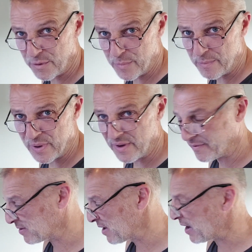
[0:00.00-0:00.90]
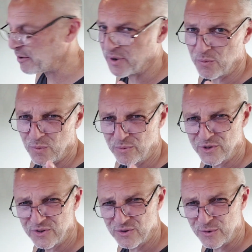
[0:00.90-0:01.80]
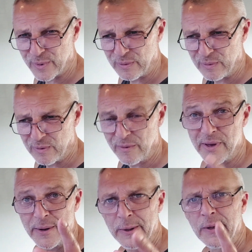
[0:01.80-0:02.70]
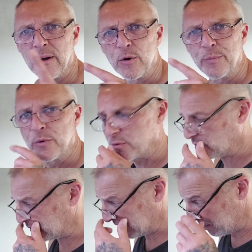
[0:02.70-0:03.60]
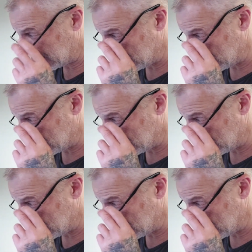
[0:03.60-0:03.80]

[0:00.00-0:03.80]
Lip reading: it be perfect. Anyway, what was I talking about? Oh yeah, I'm going to the tape